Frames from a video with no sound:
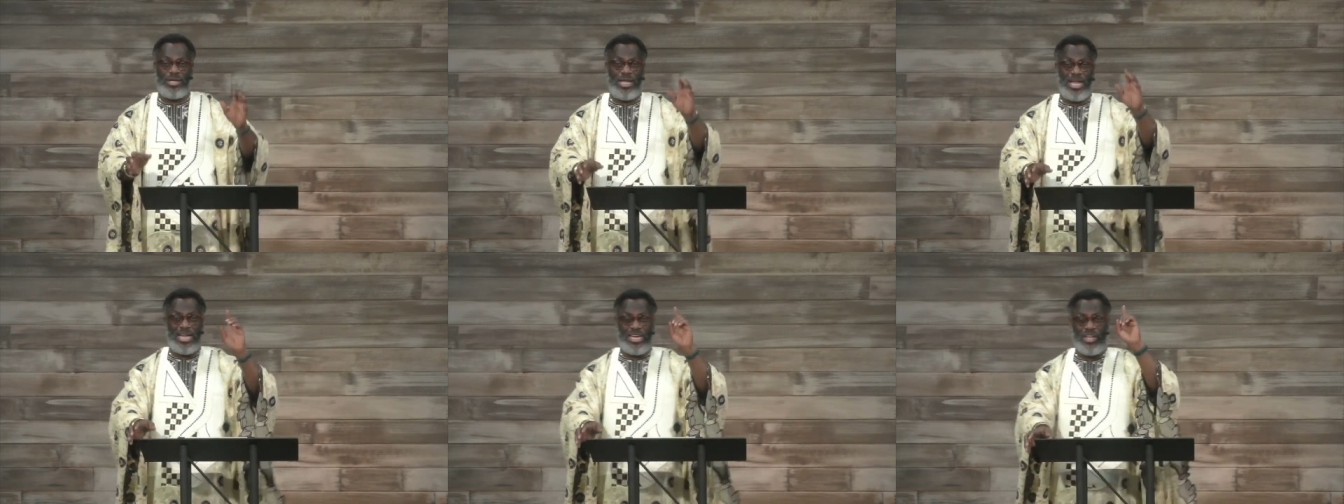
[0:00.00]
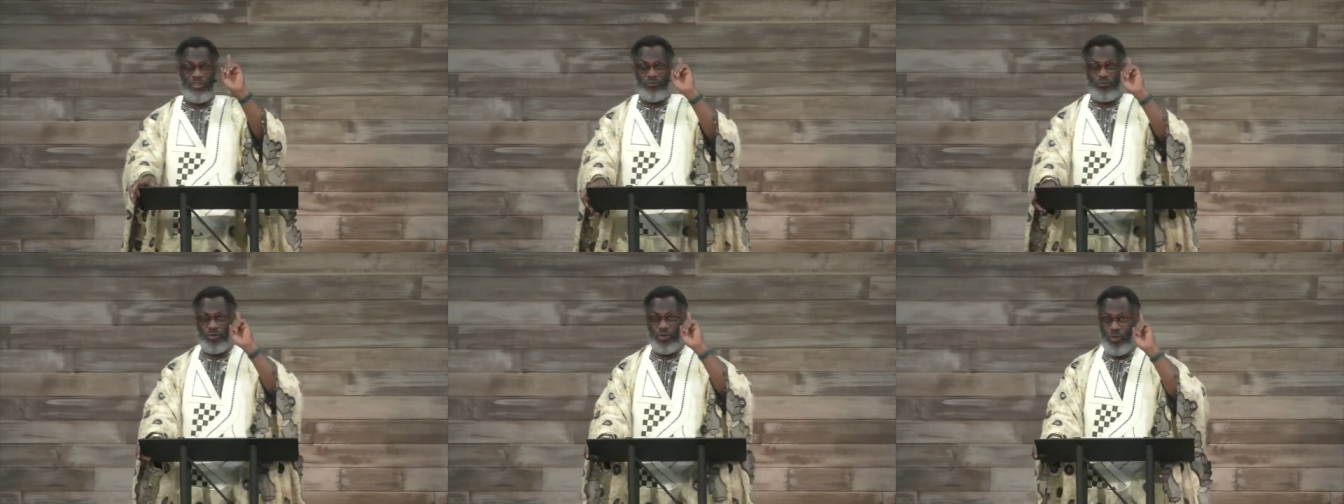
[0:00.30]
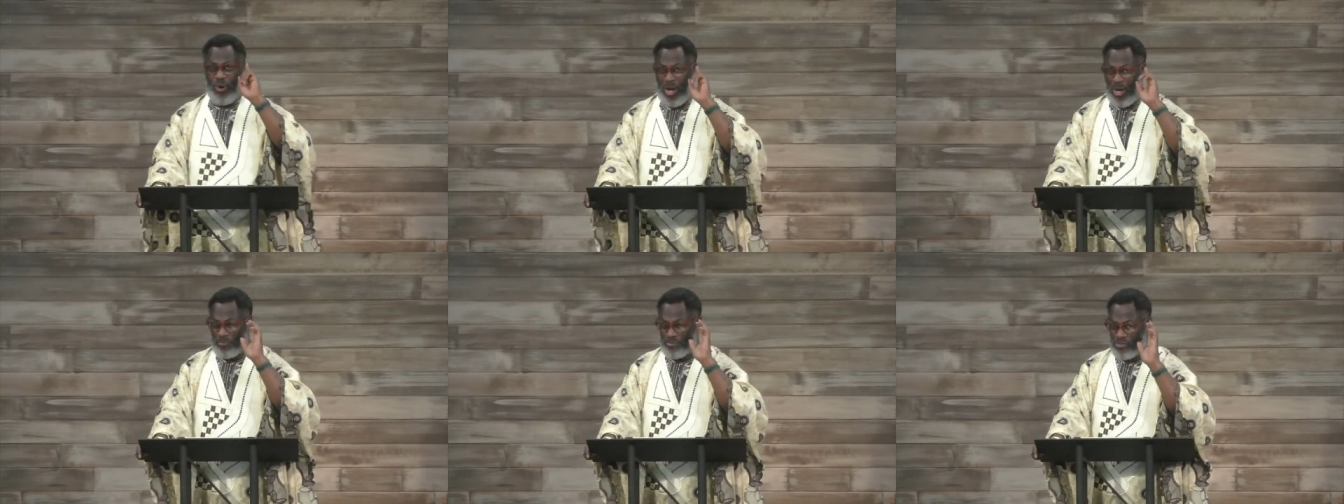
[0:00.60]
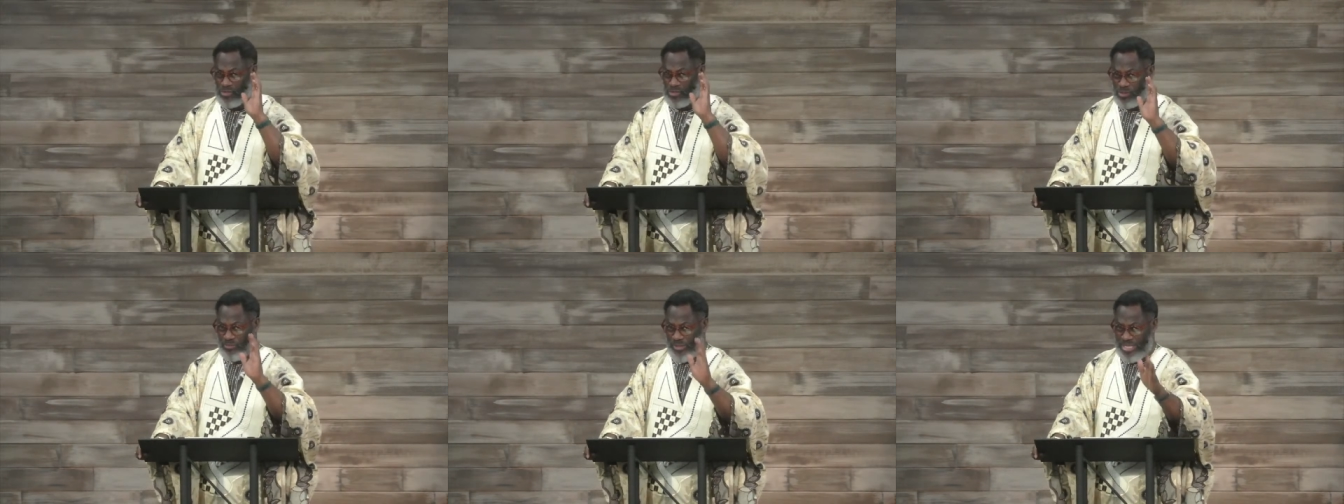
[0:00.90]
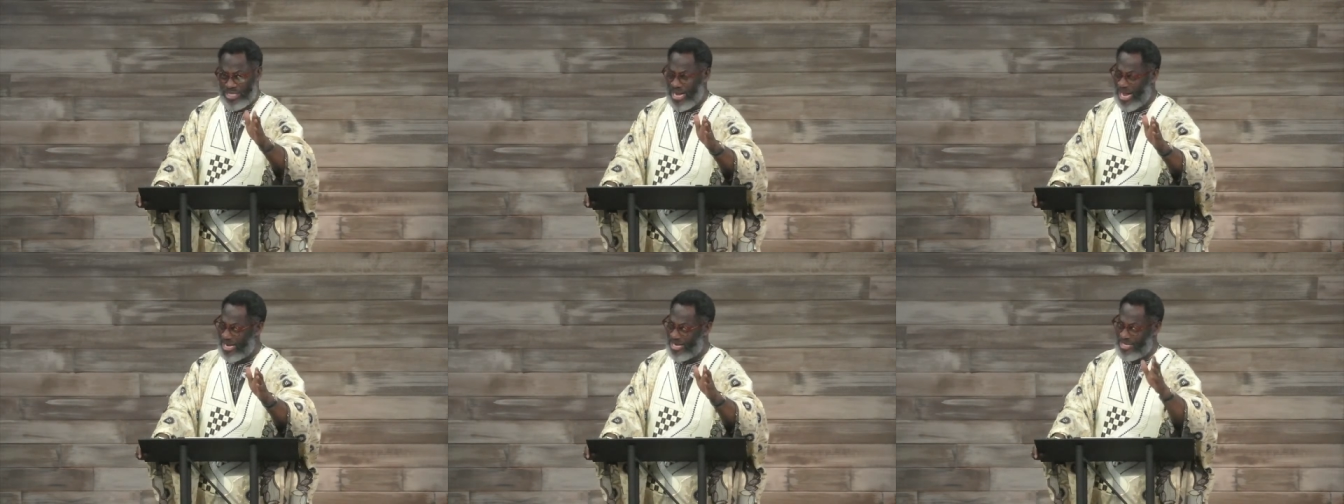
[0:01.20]
And if you are
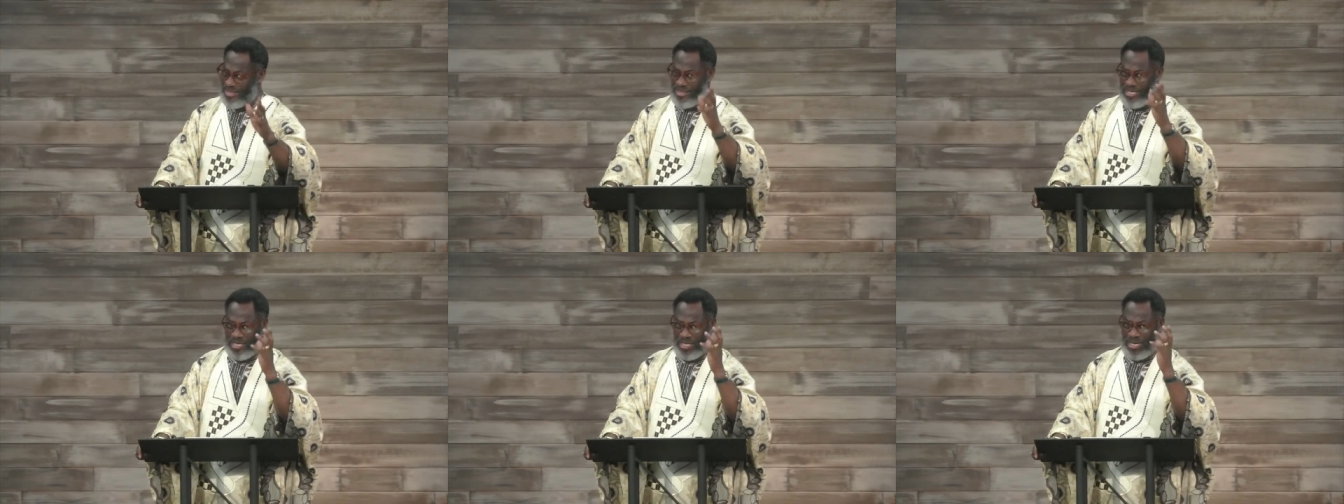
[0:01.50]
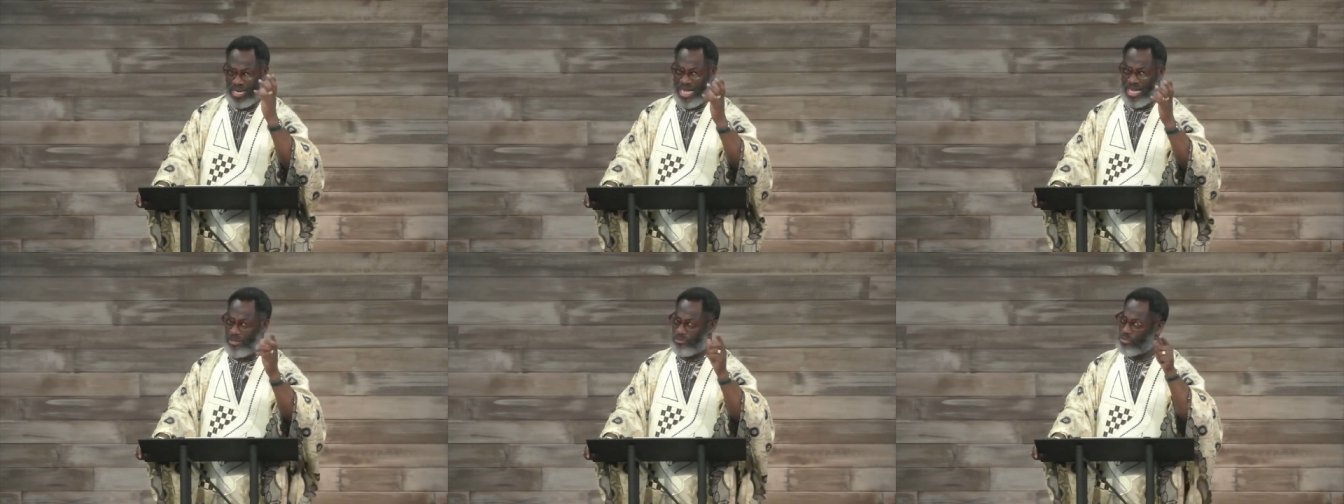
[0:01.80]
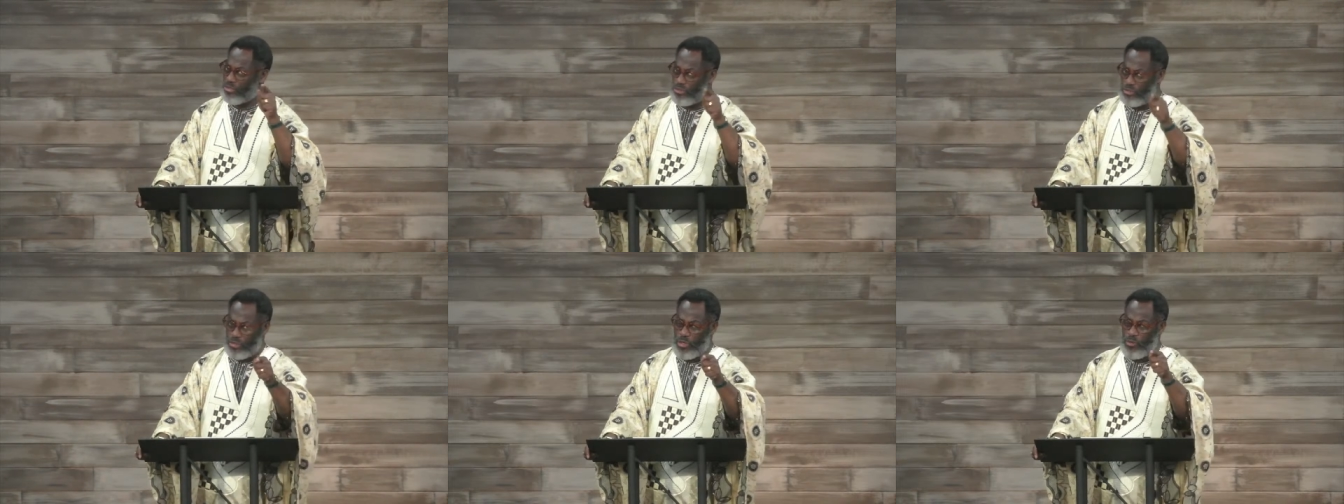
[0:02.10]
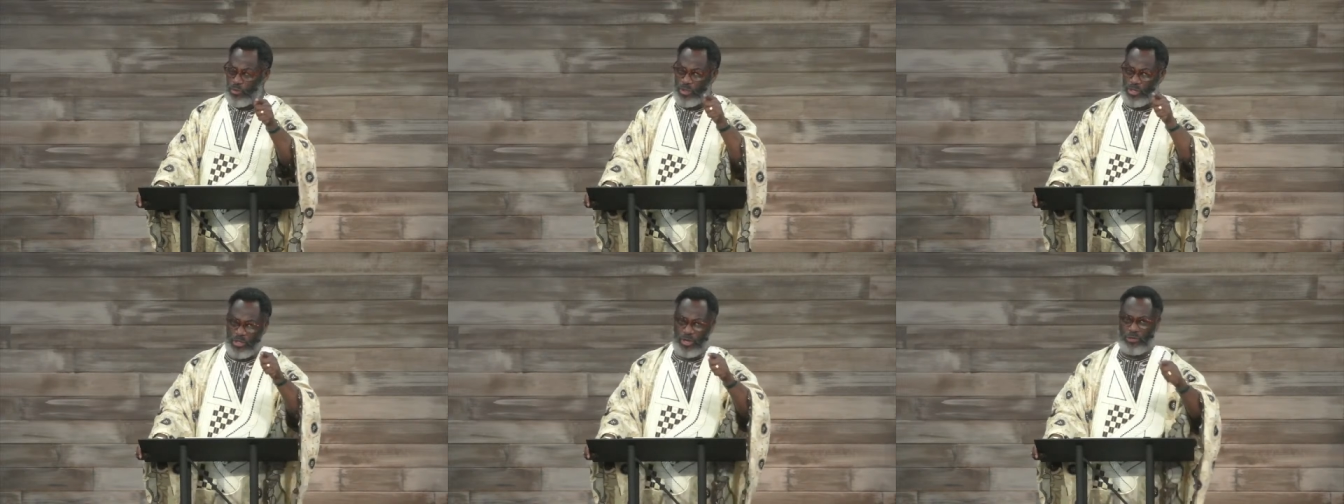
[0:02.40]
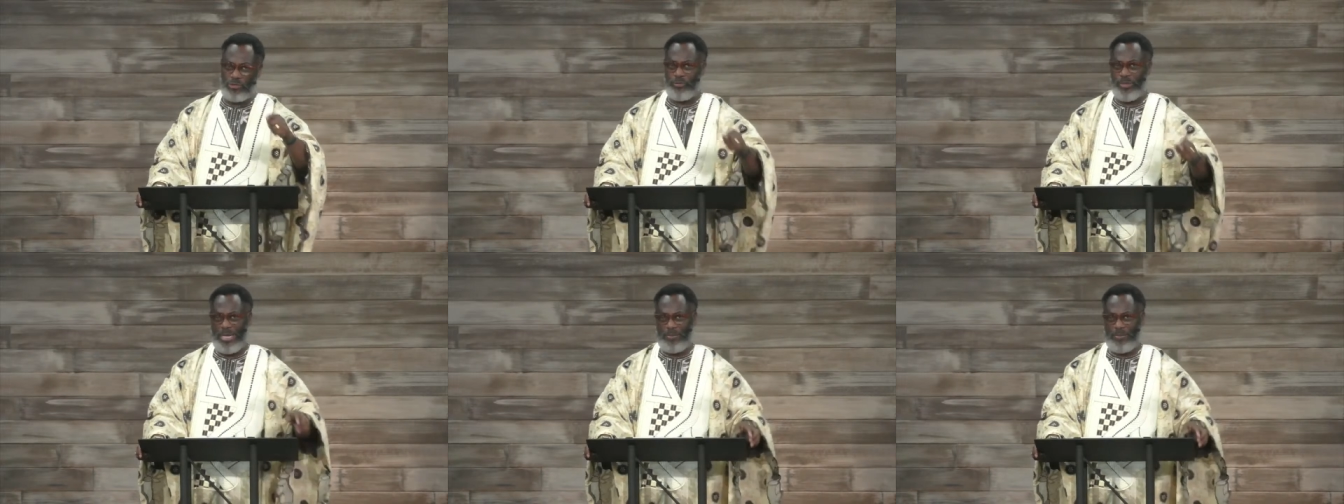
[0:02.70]
regarding the clouds, you will
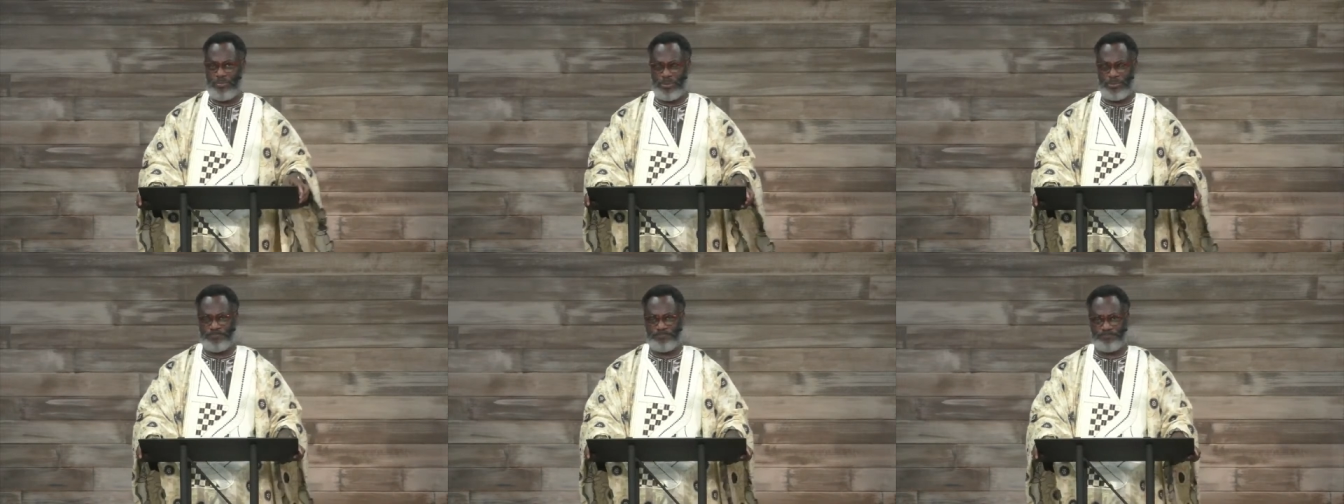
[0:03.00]
not reap.